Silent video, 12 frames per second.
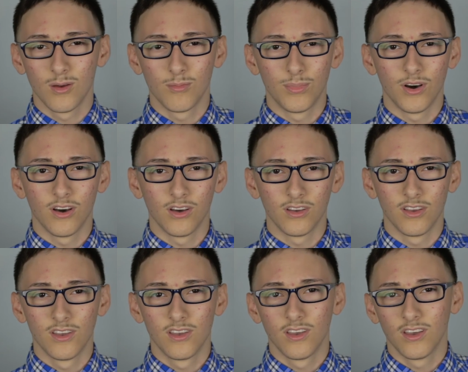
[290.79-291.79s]
but
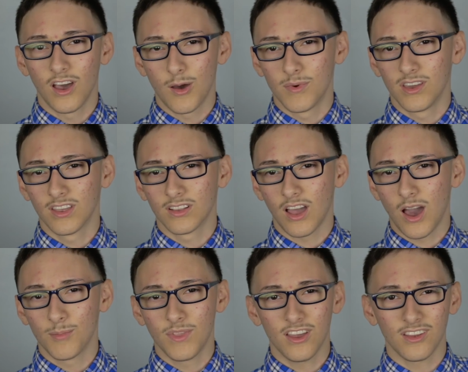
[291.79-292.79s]
I mean,
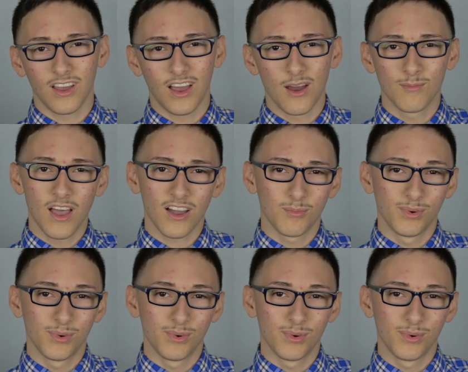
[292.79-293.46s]
I'm not